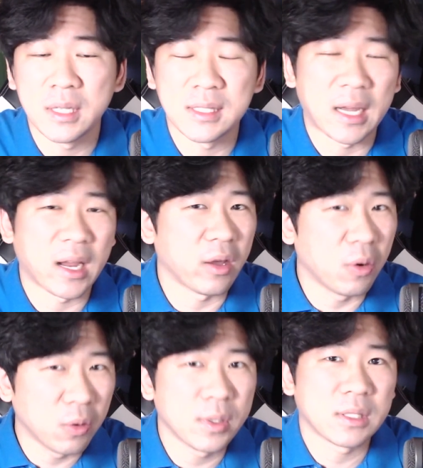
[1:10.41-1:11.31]
is that I
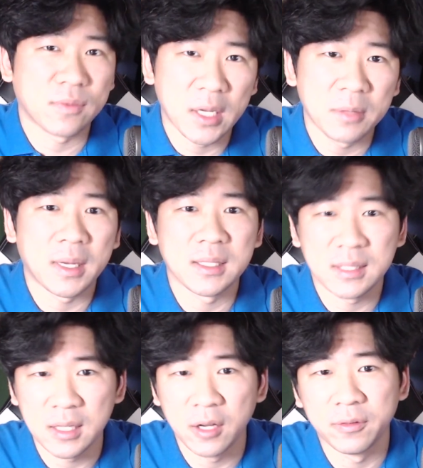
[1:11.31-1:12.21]
always find
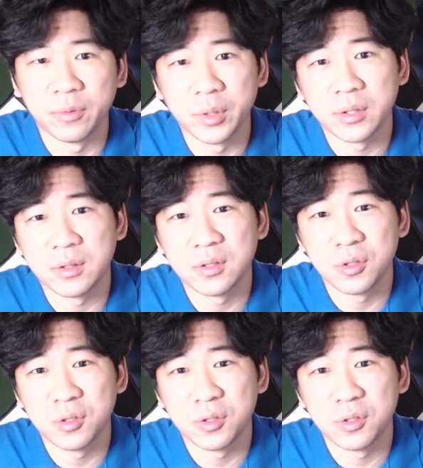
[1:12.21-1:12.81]
myself with